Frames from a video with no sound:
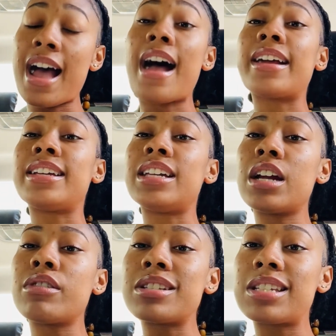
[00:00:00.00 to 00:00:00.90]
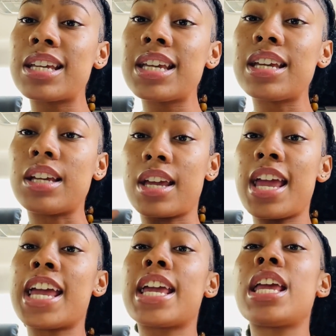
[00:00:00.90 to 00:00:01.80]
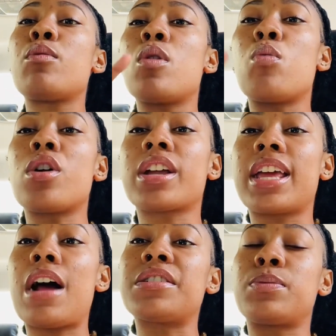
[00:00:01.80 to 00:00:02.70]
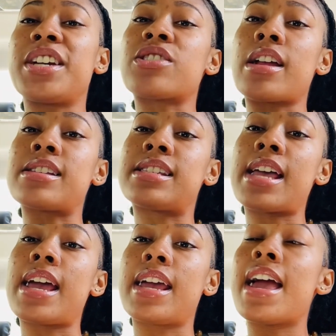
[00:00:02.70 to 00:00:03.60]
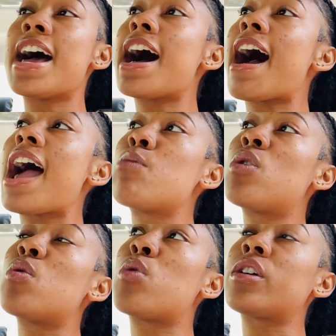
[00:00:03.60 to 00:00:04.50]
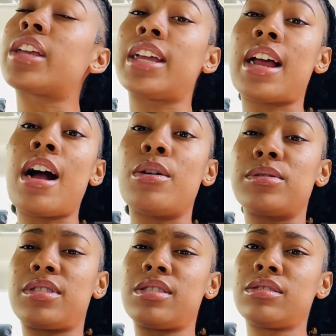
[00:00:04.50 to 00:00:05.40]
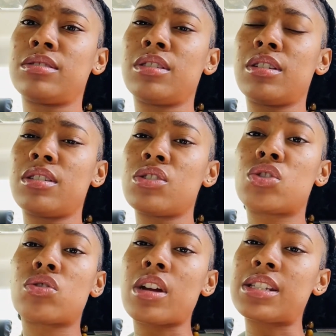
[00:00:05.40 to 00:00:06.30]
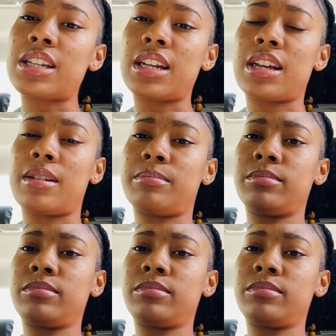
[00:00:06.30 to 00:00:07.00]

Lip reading: I guarantee he will work it out, is what he's trying to say. I will work it out. Trust in him.